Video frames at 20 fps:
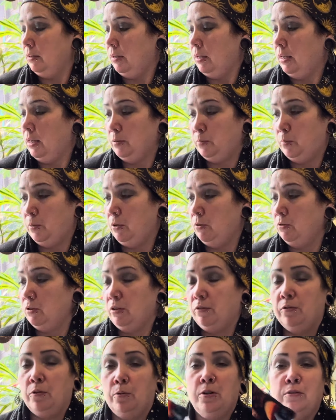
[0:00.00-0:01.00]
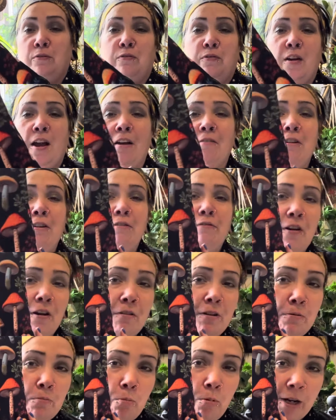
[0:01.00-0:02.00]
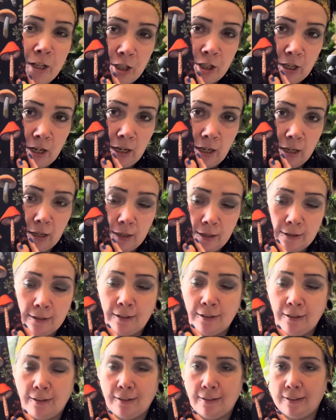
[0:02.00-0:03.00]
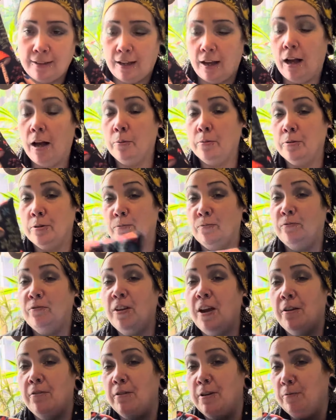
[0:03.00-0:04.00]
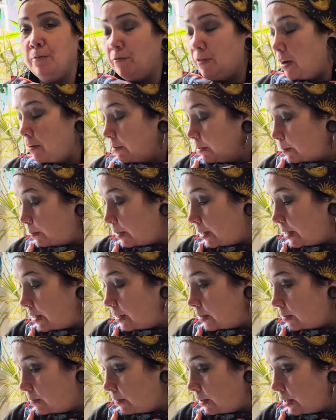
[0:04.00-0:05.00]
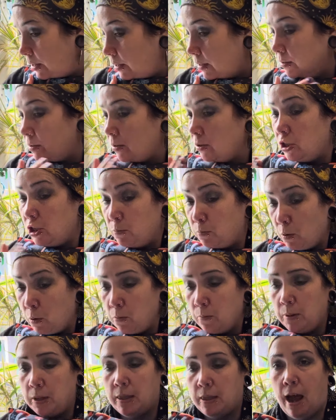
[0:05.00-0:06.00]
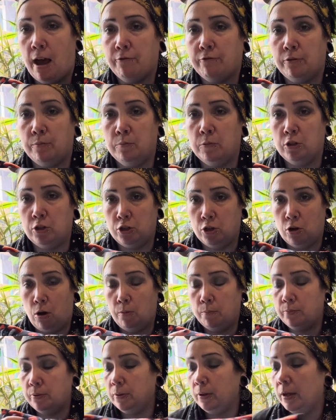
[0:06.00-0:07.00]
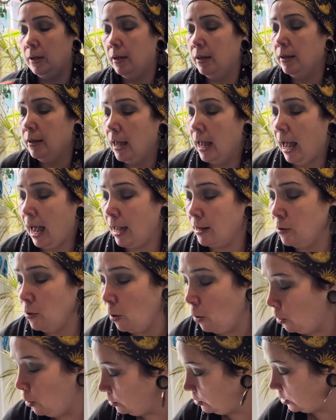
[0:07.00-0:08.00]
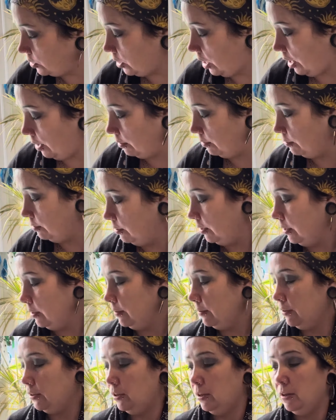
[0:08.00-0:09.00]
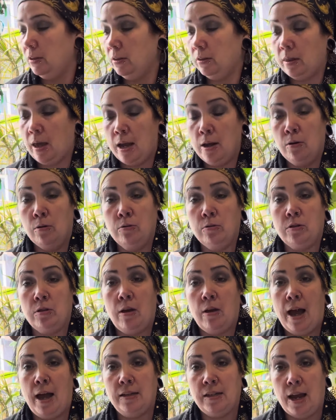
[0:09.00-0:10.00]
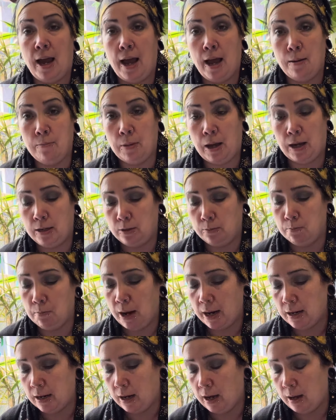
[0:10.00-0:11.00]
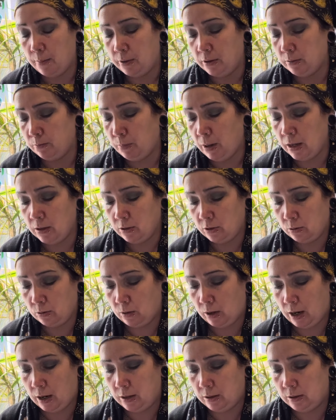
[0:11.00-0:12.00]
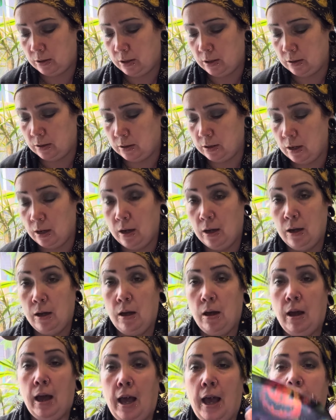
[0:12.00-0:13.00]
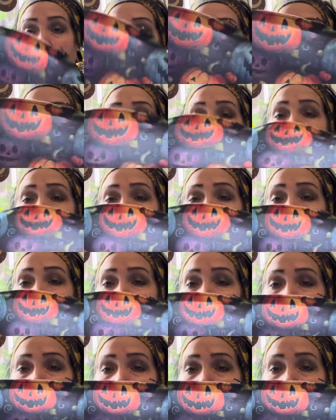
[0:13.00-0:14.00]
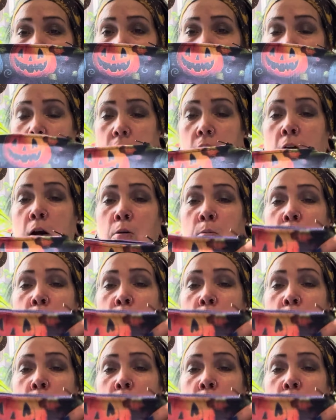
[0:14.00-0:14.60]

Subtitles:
it's beautiful. It's very, very witchy. I was very, very pleased with it. So she bought me that from the shop. And also, they also had handmade makeup and pencil cases. How could I leave this? Oh